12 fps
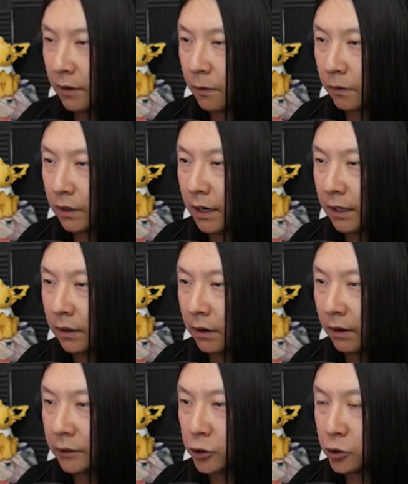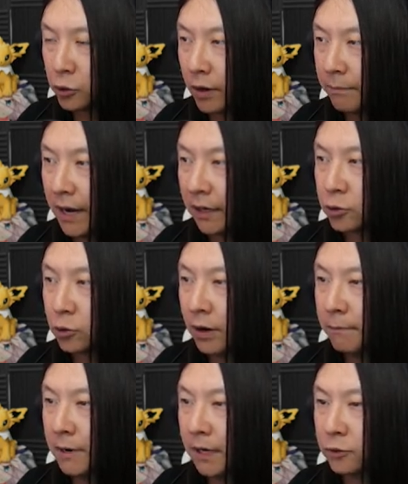Oh, God. All right, just straight back,
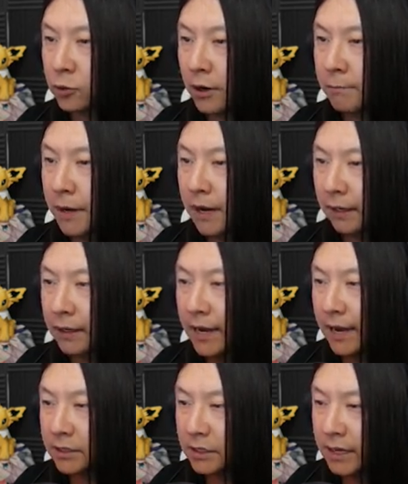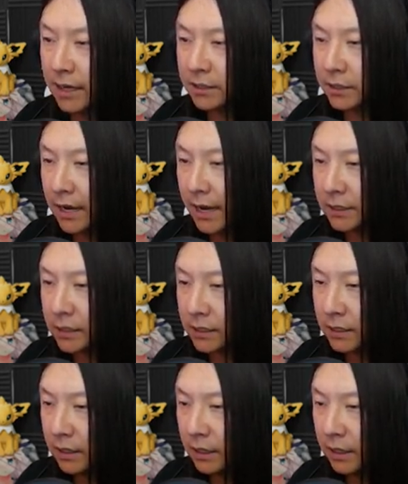straight back, straight back. Yes, yes, yes.